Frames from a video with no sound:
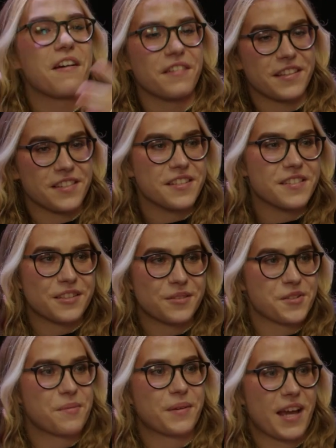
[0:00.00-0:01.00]
attended to
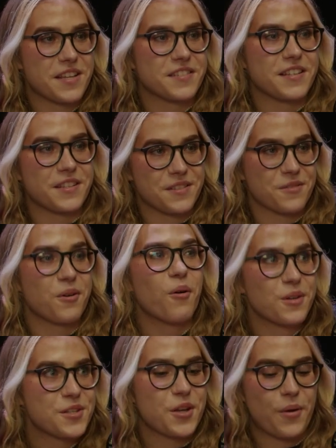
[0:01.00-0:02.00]
some castings
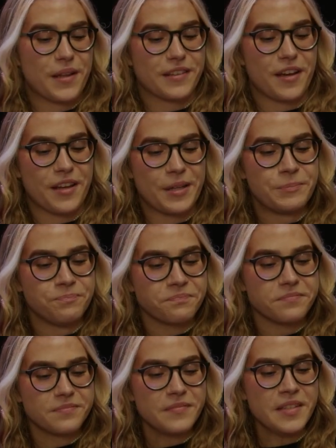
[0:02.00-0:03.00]
also, and I
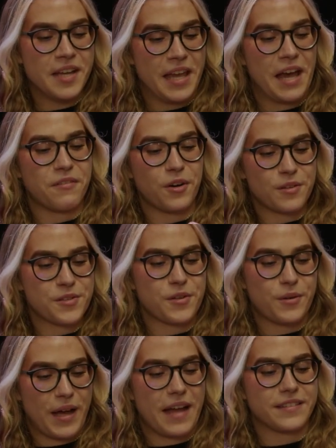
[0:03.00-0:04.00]
have
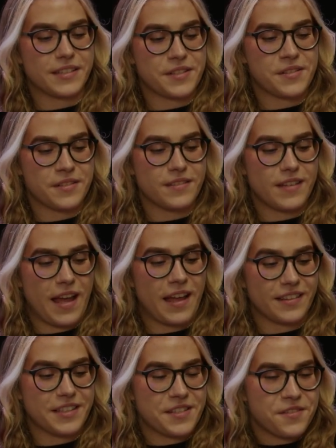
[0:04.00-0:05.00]
also had
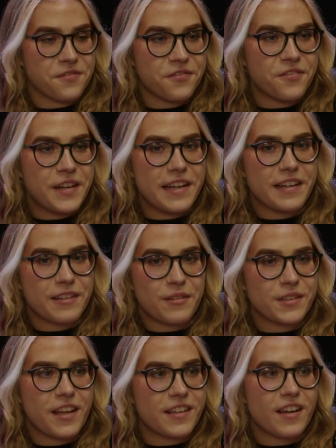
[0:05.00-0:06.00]
this feeling
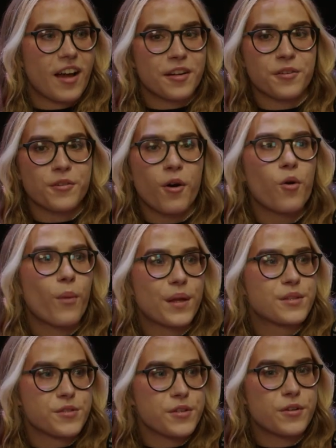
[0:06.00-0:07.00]
like I don't know
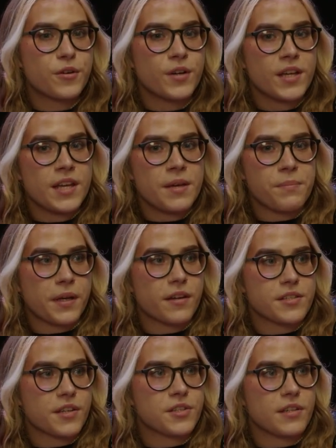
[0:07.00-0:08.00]
what to do,
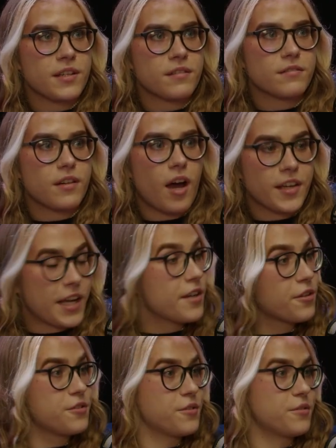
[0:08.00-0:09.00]
because actually I
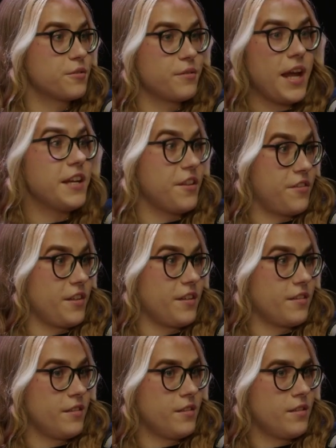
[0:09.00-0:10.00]
cannot do
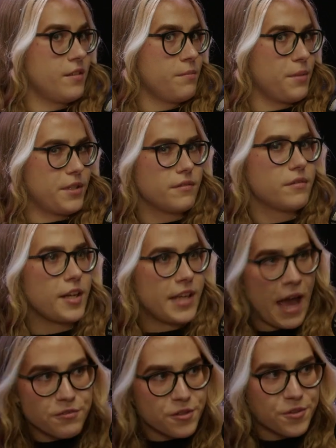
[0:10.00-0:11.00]
anything, but I
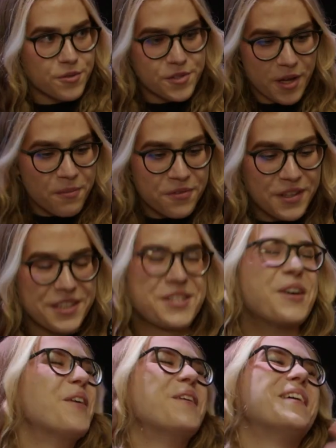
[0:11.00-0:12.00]
have to do something.
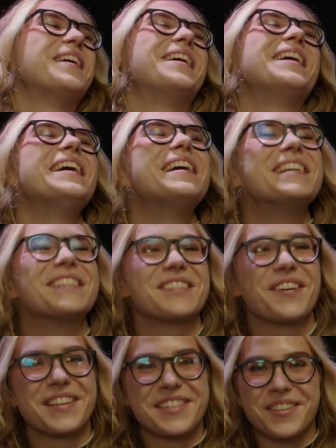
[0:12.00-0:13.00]

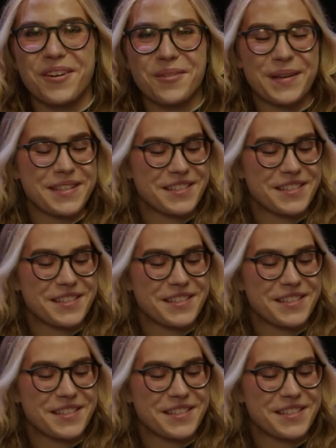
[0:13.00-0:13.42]
So it's always